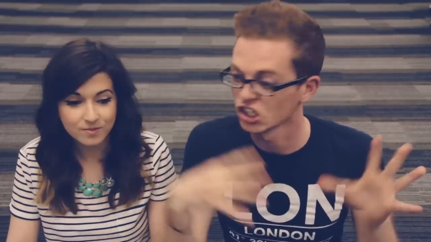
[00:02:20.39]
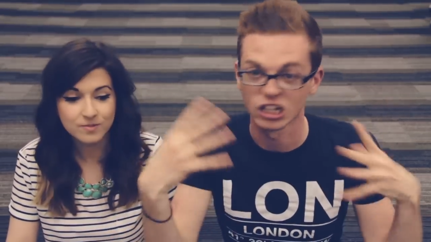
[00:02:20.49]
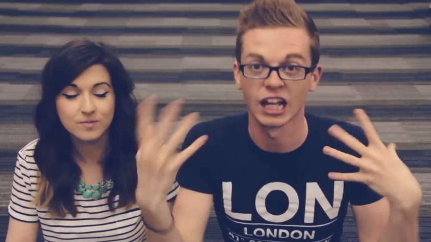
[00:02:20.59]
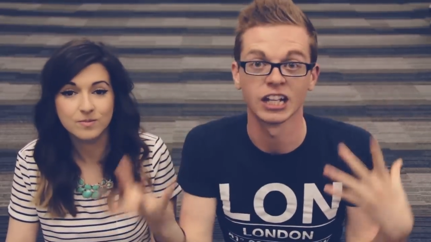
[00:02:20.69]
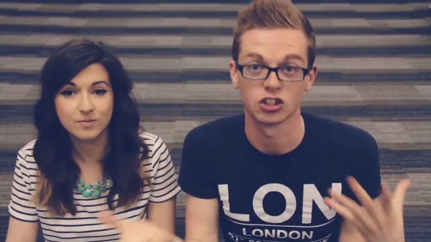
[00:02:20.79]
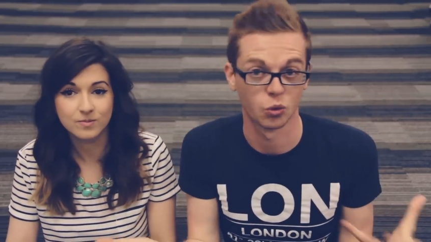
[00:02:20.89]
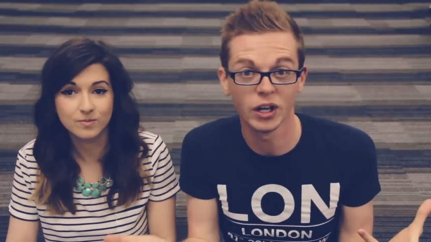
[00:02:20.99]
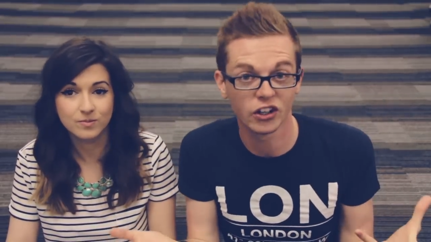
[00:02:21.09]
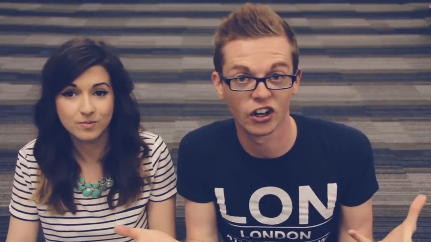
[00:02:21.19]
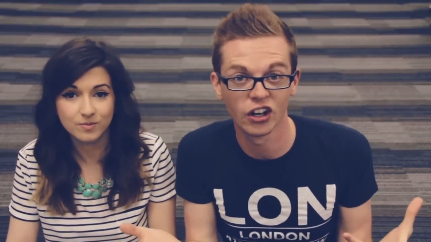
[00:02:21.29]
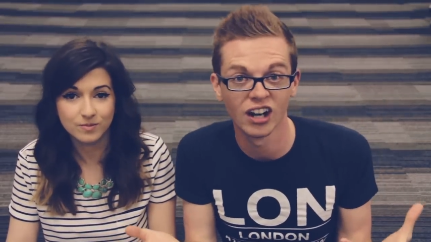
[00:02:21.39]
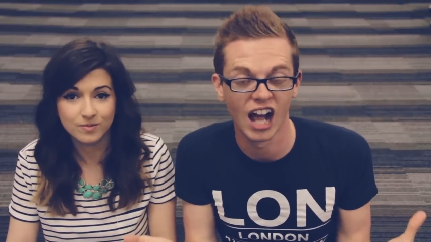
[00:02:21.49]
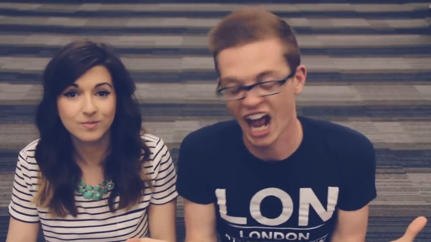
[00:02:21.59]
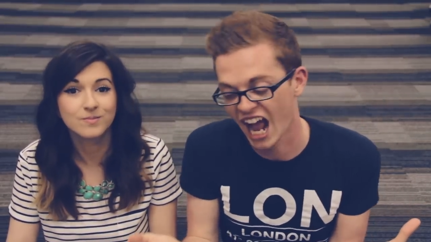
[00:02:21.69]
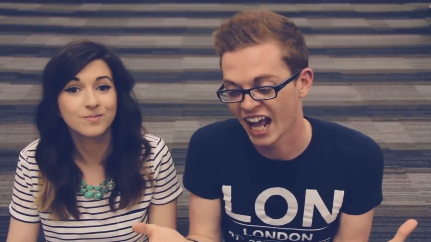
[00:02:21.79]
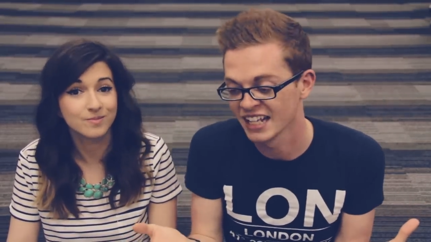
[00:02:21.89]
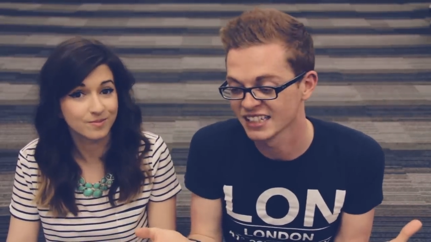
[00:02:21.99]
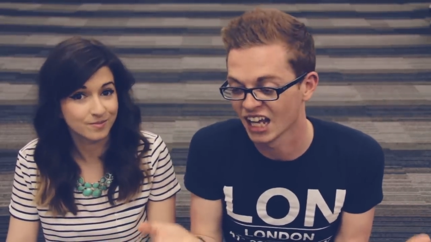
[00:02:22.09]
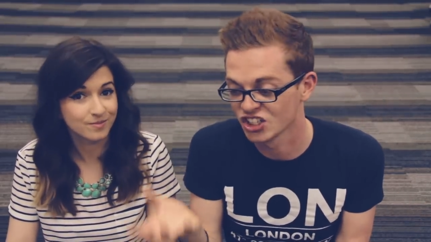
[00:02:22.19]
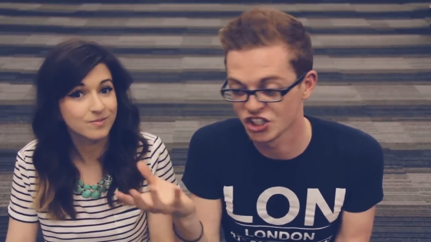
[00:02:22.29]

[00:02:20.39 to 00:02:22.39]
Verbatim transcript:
Speaker 1: Like Twitter has a